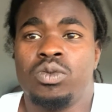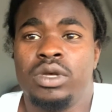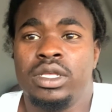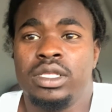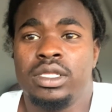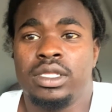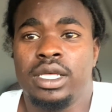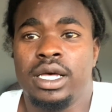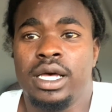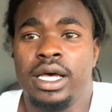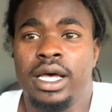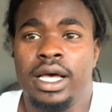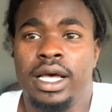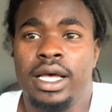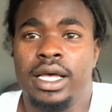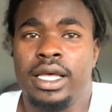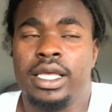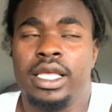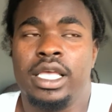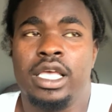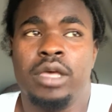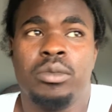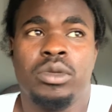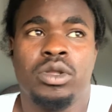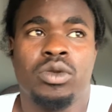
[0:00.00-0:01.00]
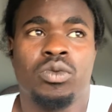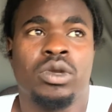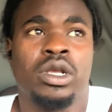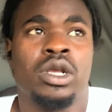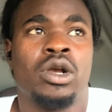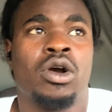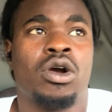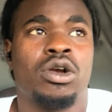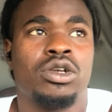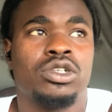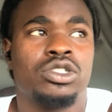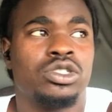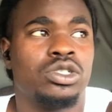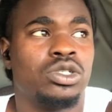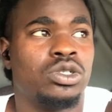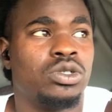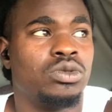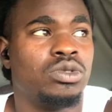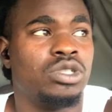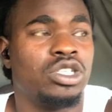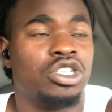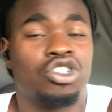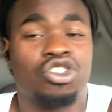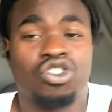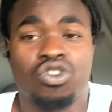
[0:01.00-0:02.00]
with him in regards to
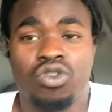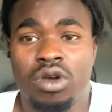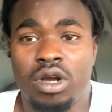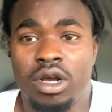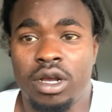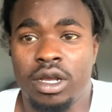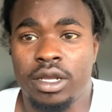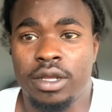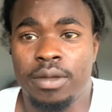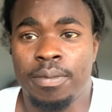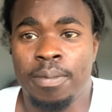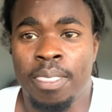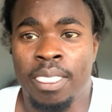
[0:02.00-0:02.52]
the truck